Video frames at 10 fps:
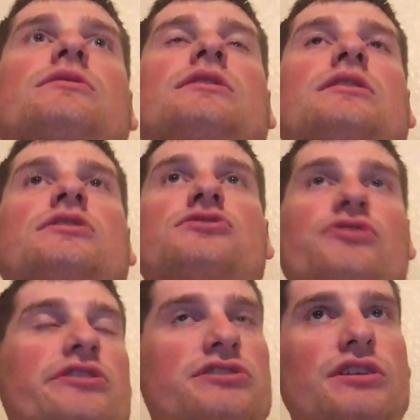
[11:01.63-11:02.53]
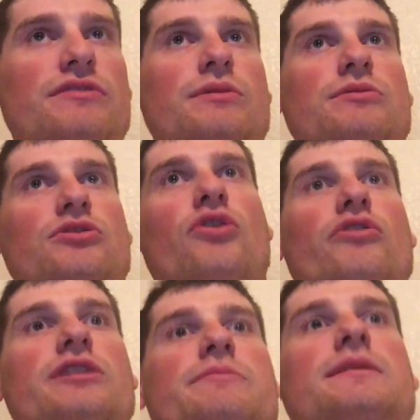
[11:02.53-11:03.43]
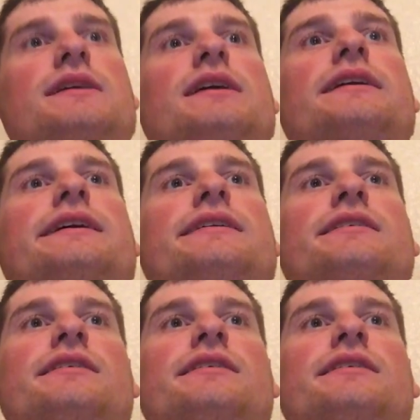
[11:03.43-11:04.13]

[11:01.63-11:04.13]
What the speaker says: the construction of it was already beginning.